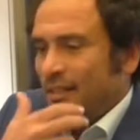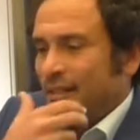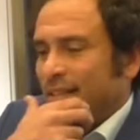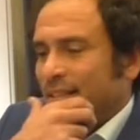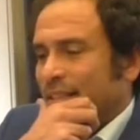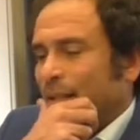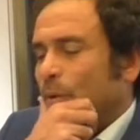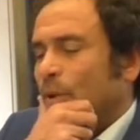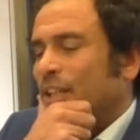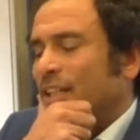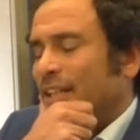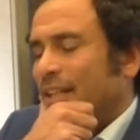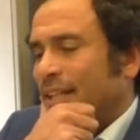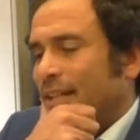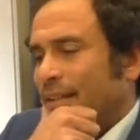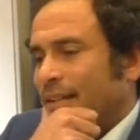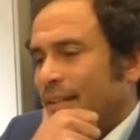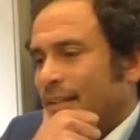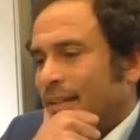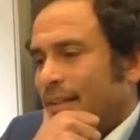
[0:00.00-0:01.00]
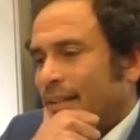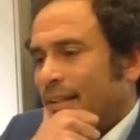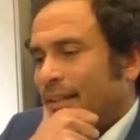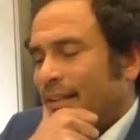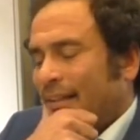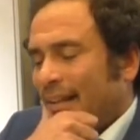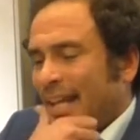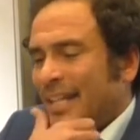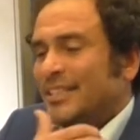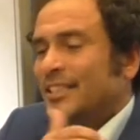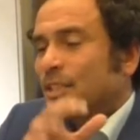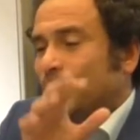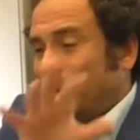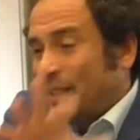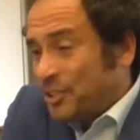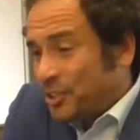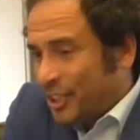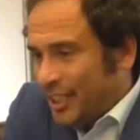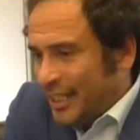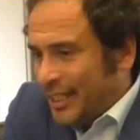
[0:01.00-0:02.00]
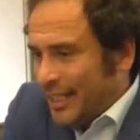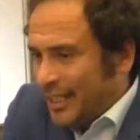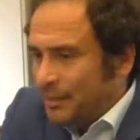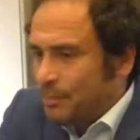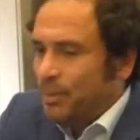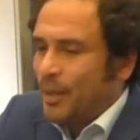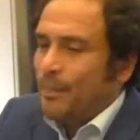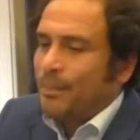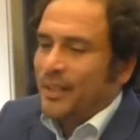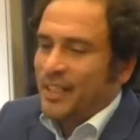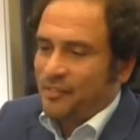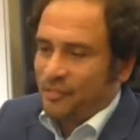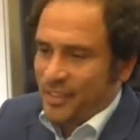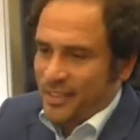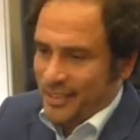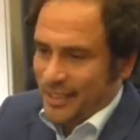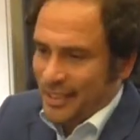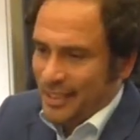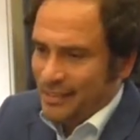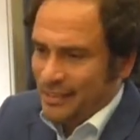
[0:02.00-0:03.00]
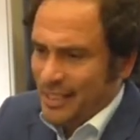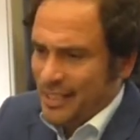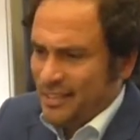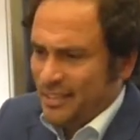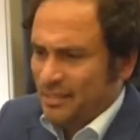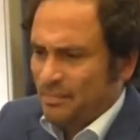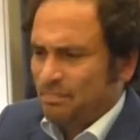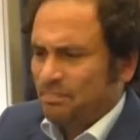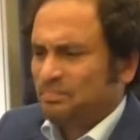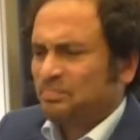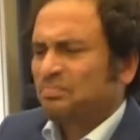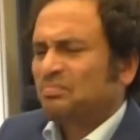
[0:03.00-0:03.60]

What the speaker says: the working class, especially in public facilities.